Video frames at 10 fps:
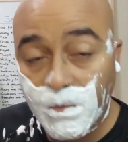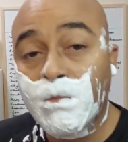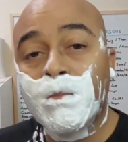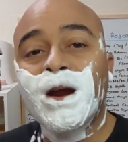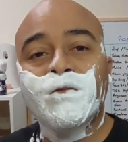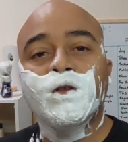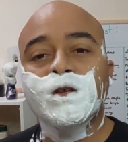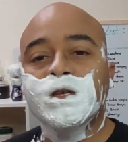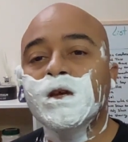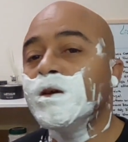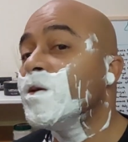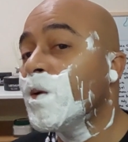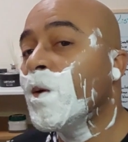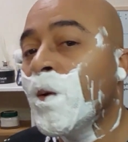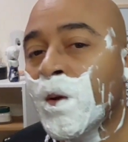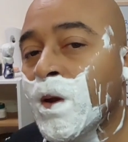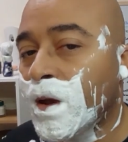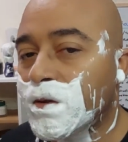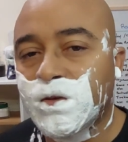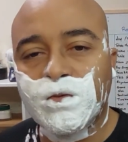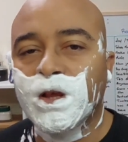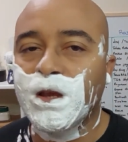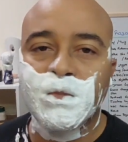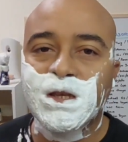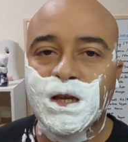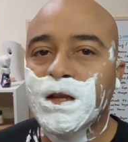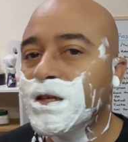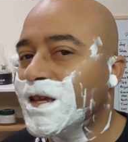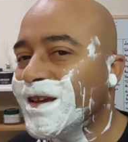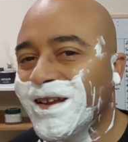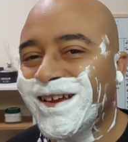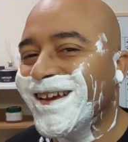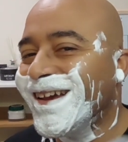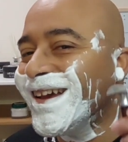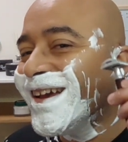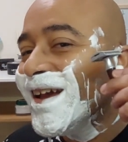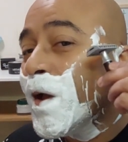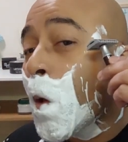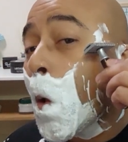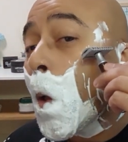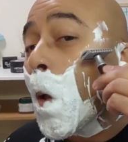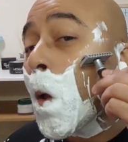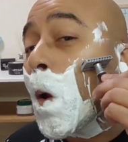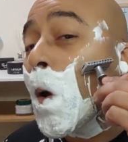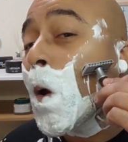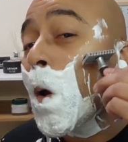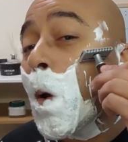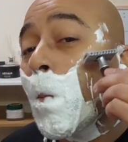marvelous. I was really missing this. There we go.